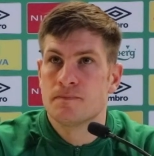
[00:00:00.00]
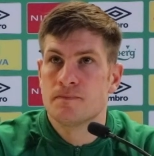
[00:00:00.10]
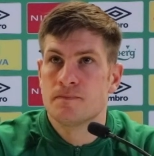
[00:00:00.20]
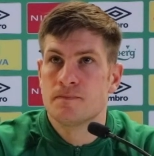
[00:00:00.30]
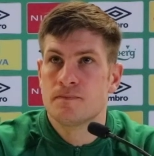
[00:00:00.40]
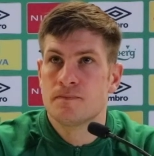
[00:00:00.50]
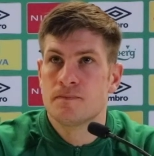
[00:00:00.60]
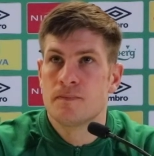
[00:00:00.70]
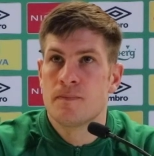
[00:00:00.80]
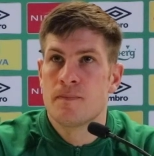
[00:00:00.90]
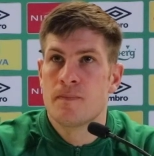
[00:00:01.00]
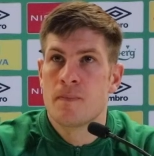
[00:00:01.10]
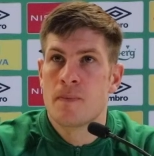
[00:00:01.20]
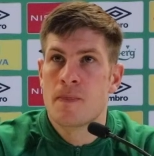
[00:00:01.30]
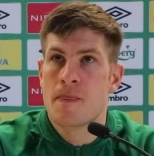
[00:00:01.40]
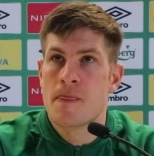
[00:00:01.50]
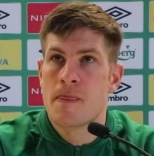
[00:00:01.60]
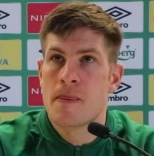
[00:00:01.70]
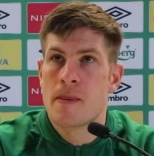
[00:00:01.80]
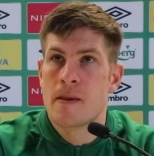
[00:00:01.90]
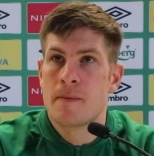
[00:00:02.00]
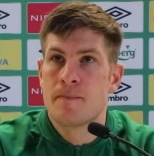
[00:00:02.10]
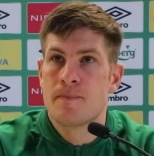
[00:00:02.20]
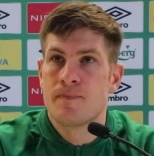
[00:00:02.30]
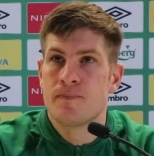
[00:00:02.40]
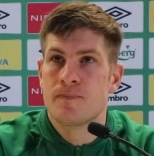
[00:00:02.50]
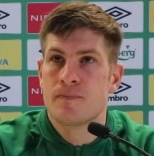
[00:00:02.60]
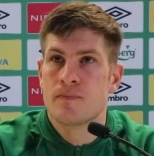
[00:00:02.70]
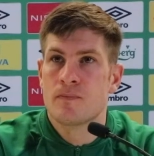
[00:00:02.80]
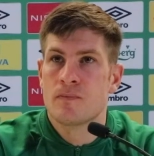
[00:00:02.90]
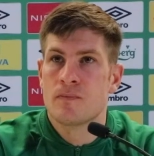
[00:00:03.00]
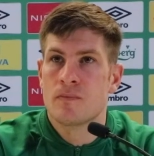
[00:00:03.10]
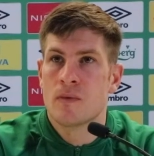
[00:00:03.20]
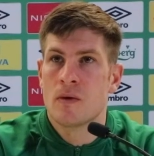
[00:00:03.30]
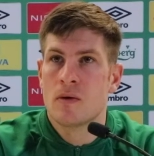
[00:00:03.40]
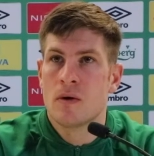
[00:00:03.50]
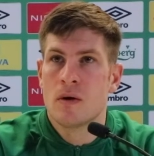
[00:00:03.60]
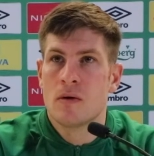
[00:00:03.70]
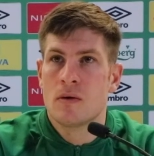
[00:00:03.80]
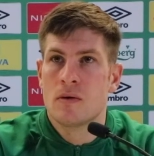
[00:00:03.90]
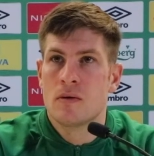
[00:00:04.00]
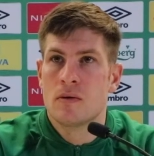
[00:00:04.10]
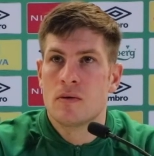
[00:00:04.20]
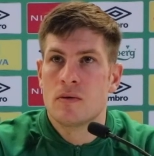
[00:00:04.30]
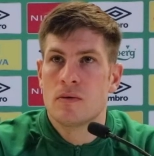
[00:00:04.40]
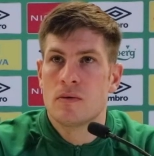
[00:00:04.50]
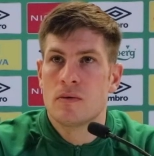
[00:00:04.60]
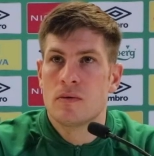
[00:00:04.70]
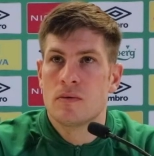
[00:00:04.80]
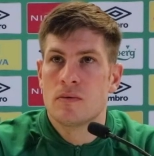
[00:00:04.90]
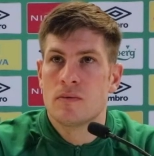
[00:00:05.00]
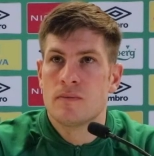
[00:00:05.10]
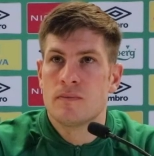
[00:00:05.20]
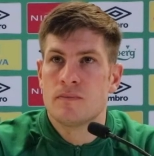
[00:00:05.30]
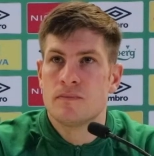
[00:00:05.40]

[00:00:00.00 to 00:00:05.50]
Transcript: (silence)